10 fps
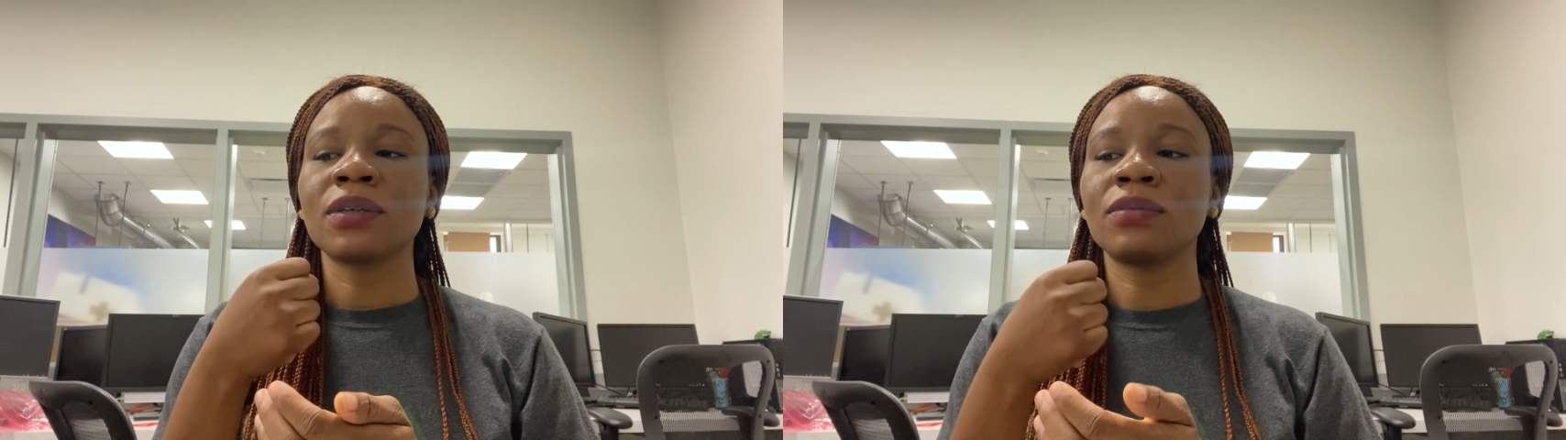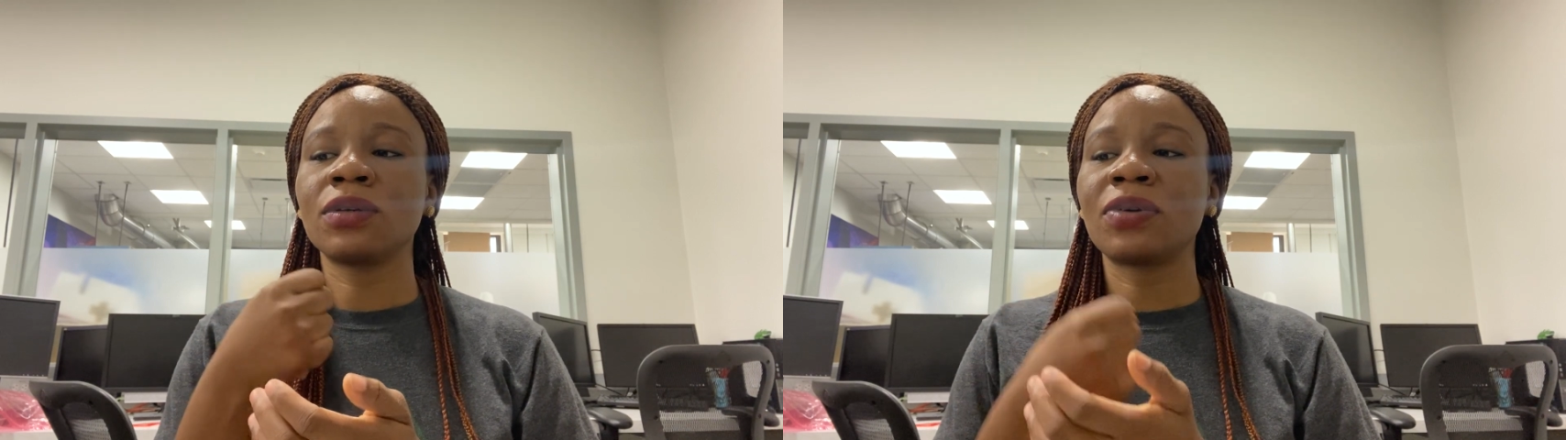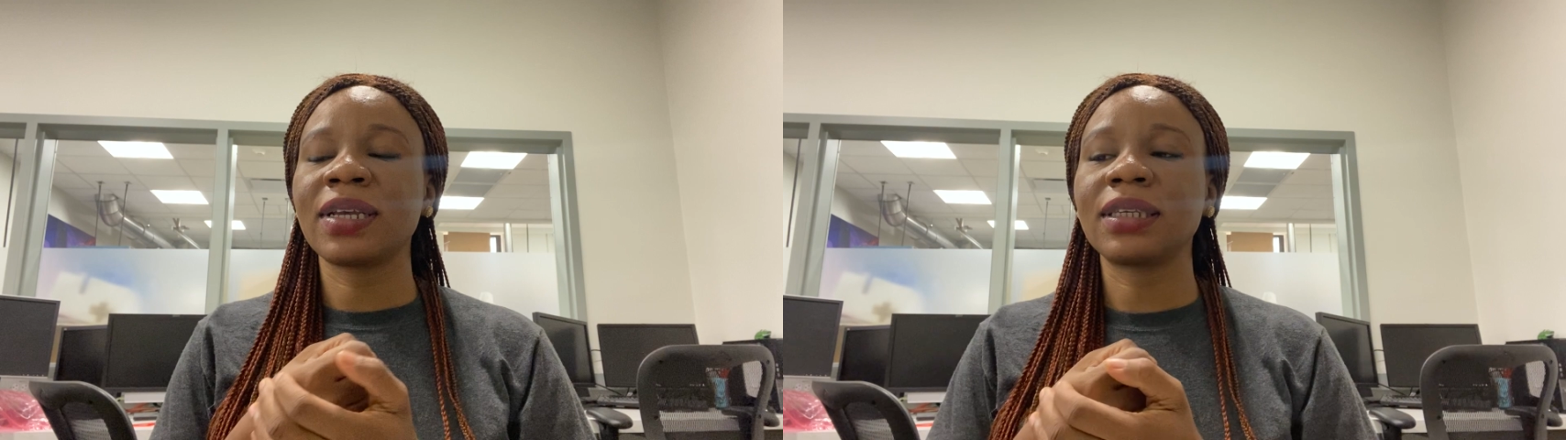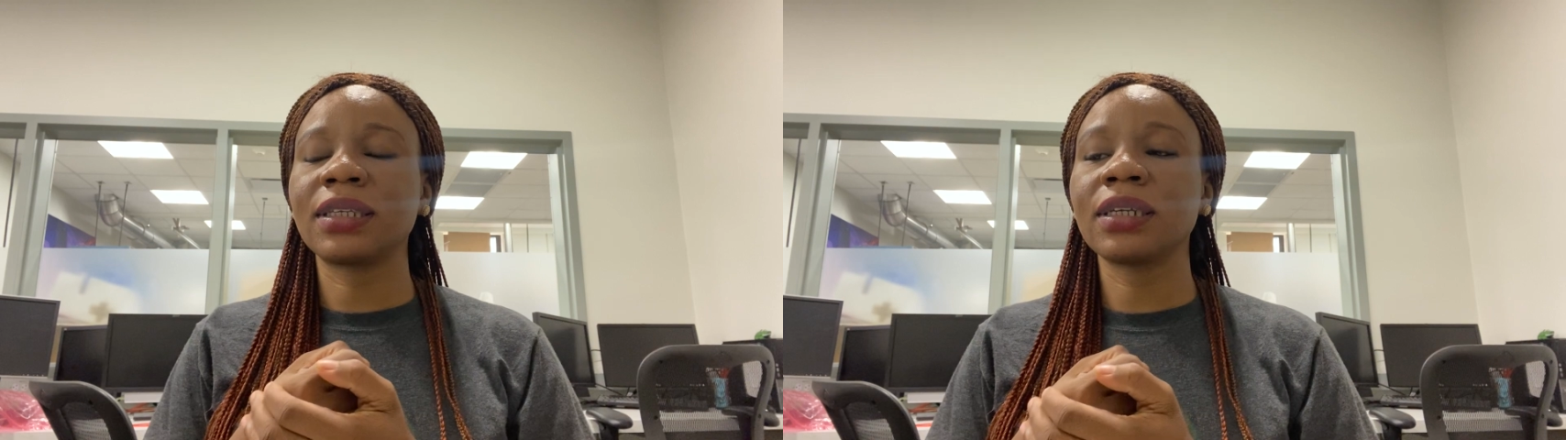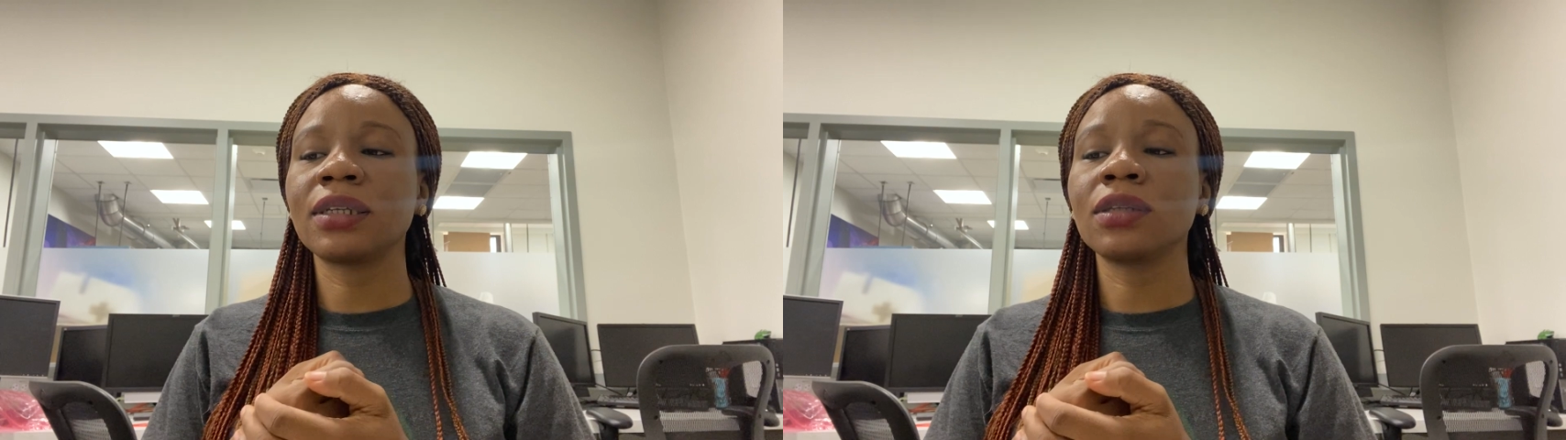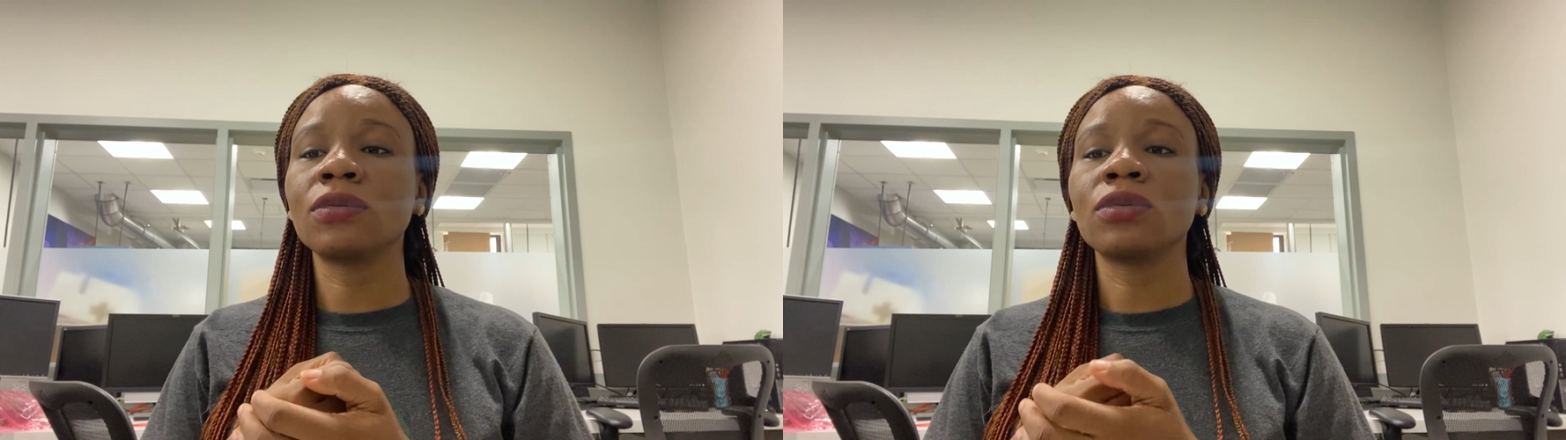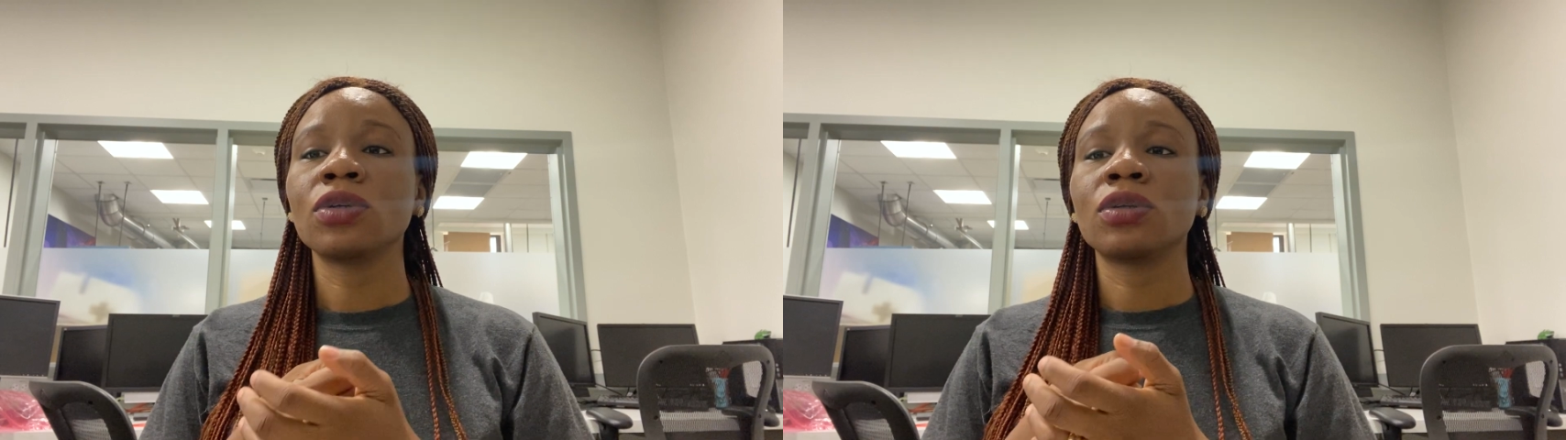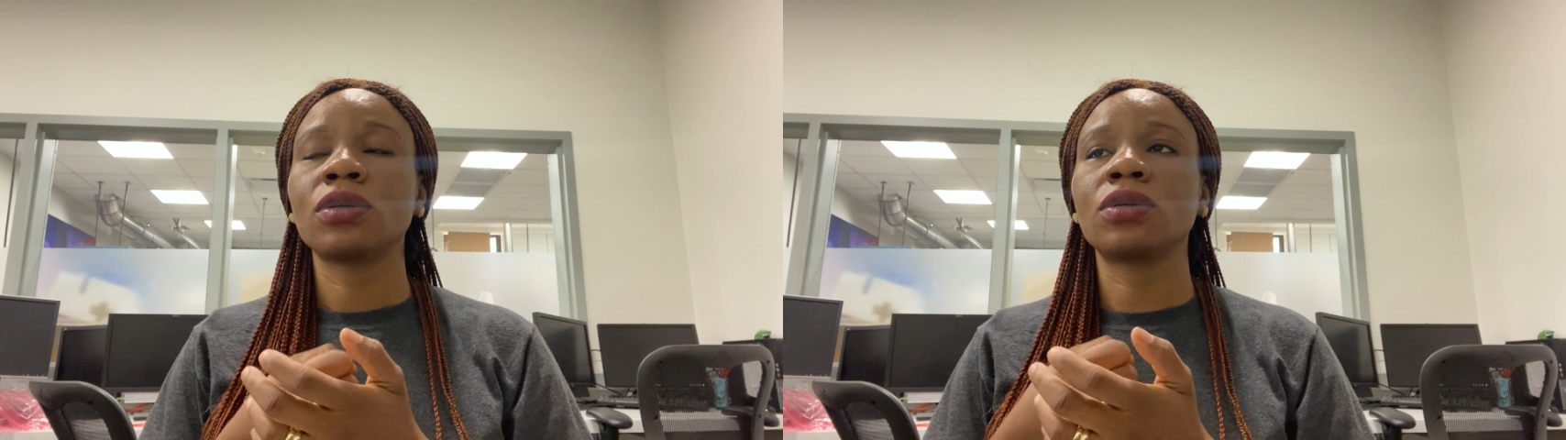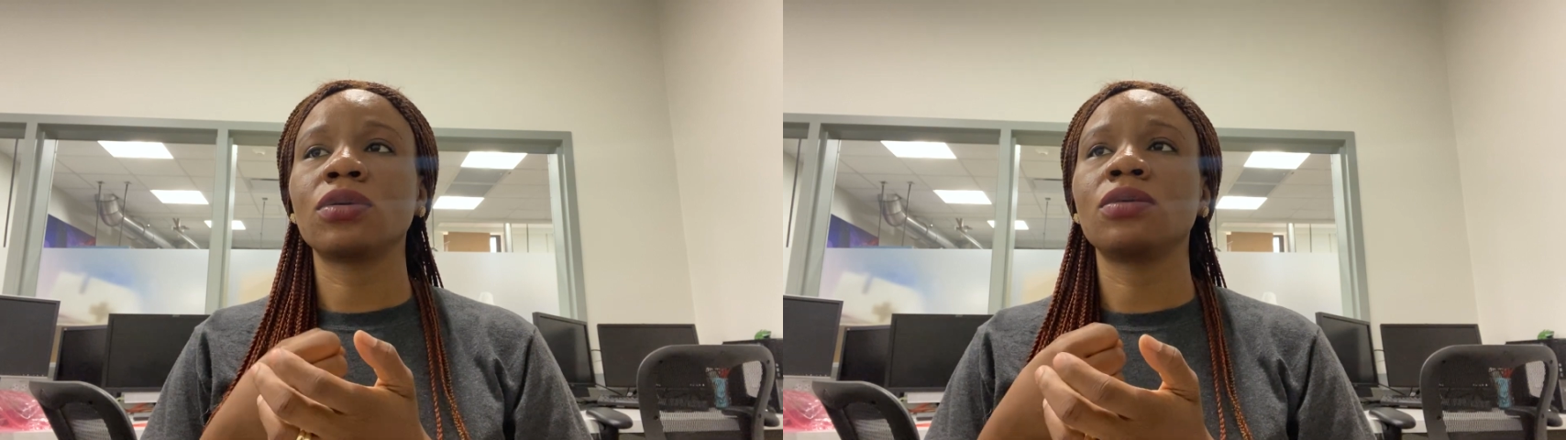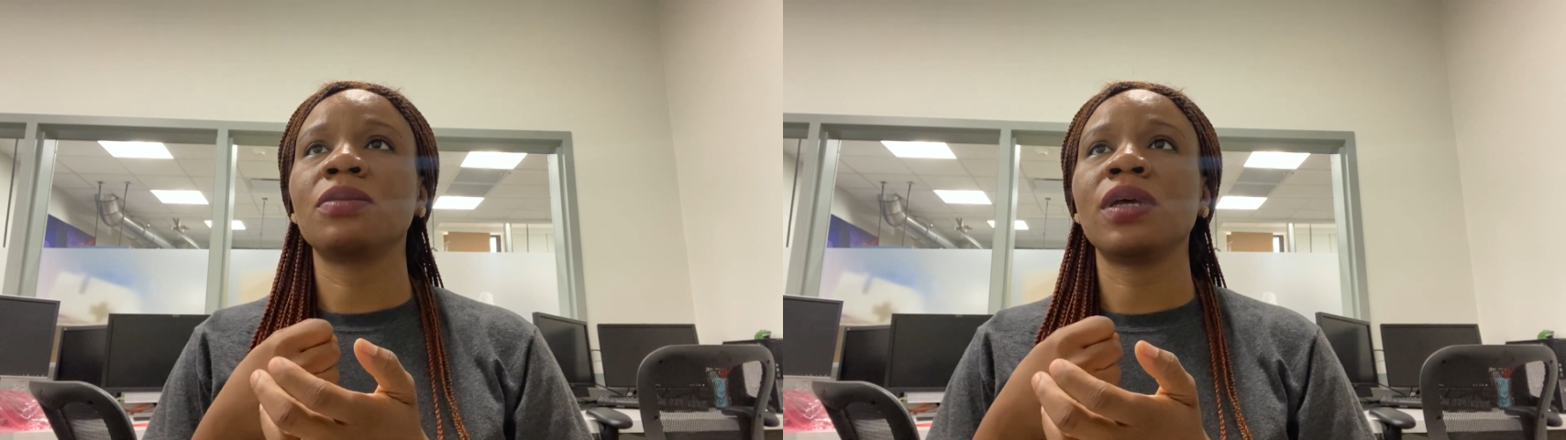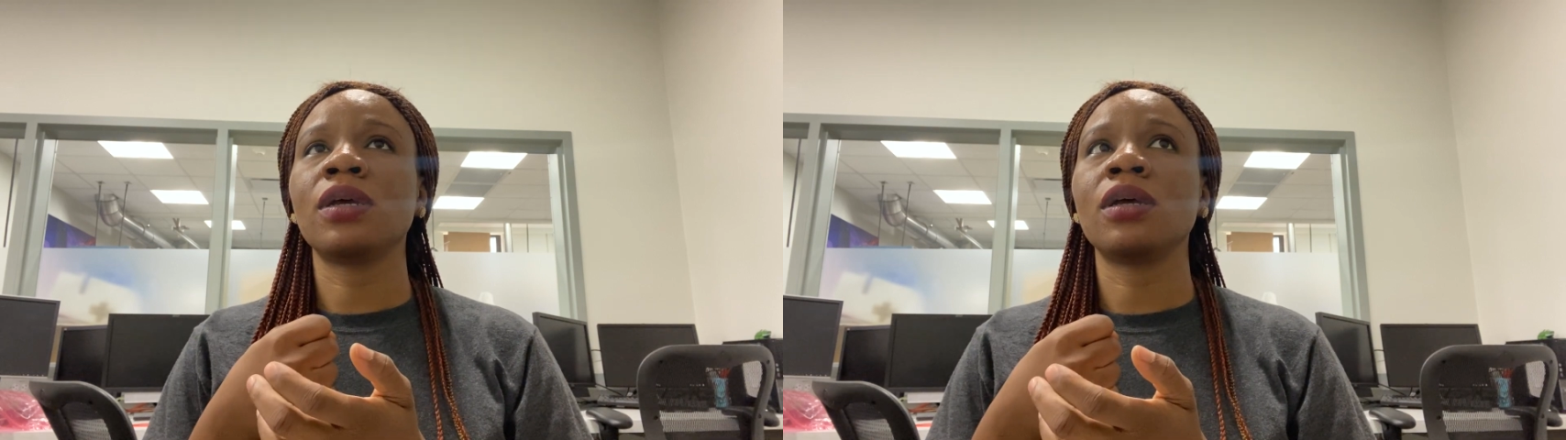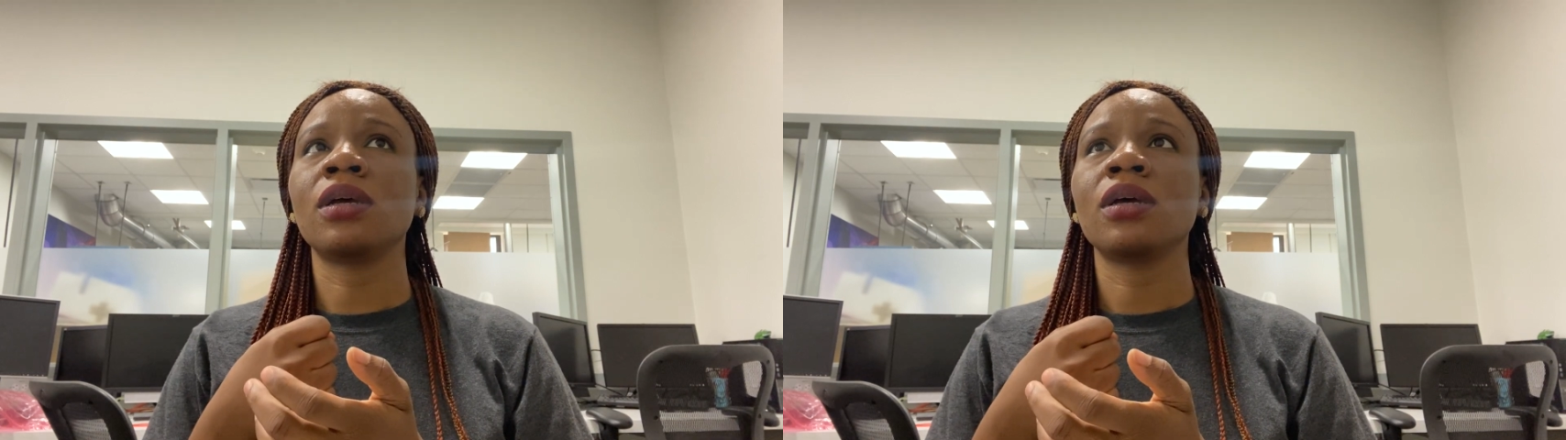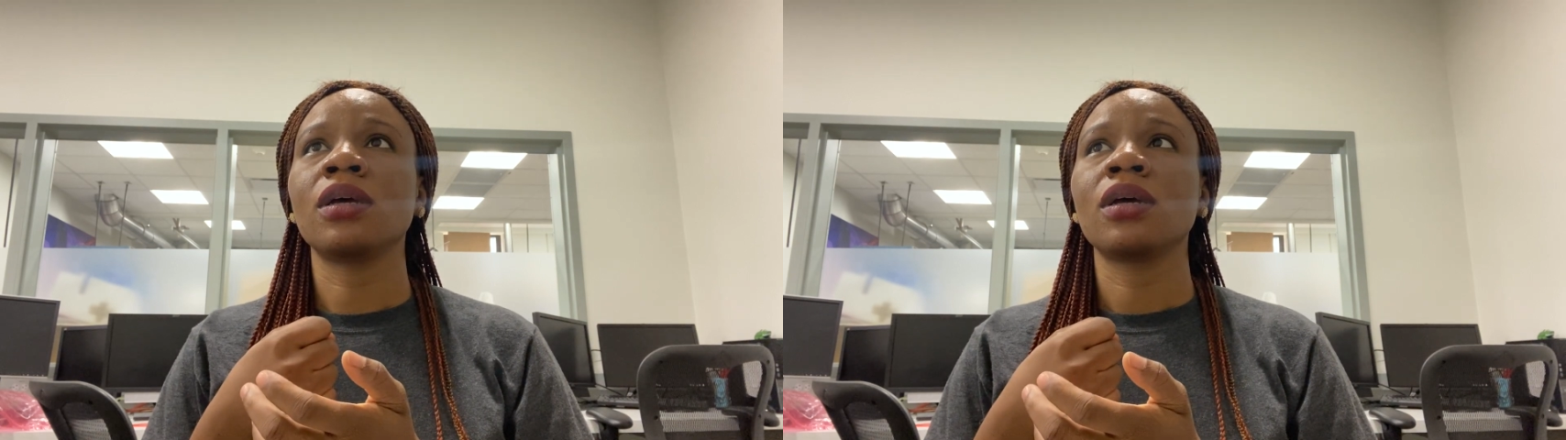requesting to be